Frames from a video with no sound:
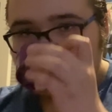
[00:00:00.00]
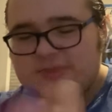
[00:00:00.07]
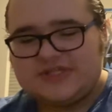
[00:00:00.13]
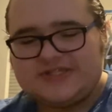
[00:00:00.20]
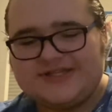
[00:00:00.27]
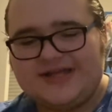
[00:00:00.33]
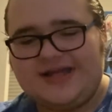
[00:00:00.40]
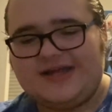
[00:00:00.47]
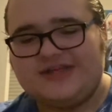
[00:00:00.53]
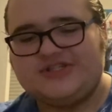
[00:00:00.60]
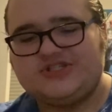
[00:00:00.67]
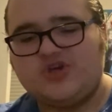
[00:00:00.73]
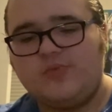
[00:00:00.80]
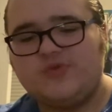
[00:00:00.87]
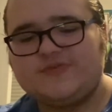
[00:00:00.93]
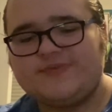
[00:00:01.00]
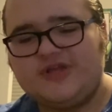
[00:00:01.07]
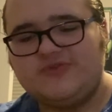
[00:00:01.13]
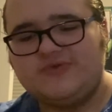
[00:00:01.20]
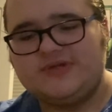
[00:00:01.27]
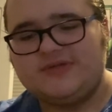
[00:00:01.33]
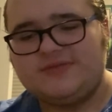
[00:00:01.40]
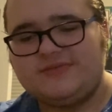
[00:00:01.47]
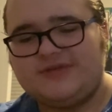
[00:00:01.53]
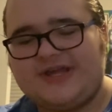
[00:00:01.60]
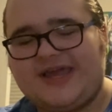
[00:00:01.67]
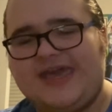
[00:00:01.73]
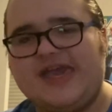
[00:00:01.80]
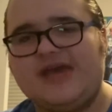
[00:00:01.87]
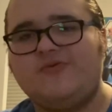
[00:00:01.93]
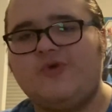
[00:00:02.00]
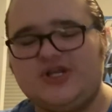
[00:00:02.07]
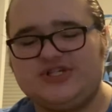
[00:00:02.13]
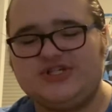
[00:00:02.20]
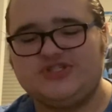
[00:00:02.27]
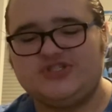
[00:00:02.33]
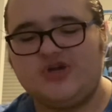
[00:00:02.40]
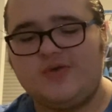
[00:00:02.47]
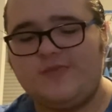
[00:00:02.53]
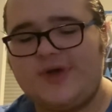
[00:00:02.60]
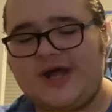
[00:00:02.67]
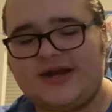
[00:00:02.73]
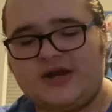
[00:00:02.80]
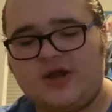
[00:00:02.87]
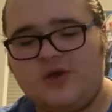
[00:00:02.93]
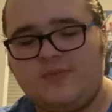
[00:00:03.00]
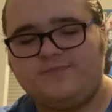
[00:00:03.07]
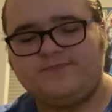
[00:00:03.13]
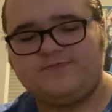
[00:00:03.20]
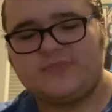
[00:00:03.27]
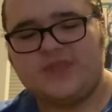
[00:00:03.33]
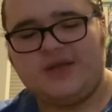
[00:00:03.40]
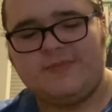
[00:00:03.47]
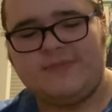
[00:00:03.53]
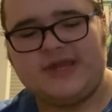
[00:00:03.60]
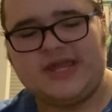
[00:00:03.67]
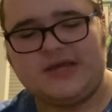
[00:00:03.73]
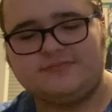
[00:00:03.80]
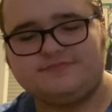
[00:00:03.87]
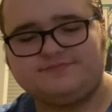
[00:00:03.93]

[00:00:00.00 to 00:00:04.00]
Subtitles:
It's got like a soap smell to it, like a hand washing soap. I don't know, but yeah.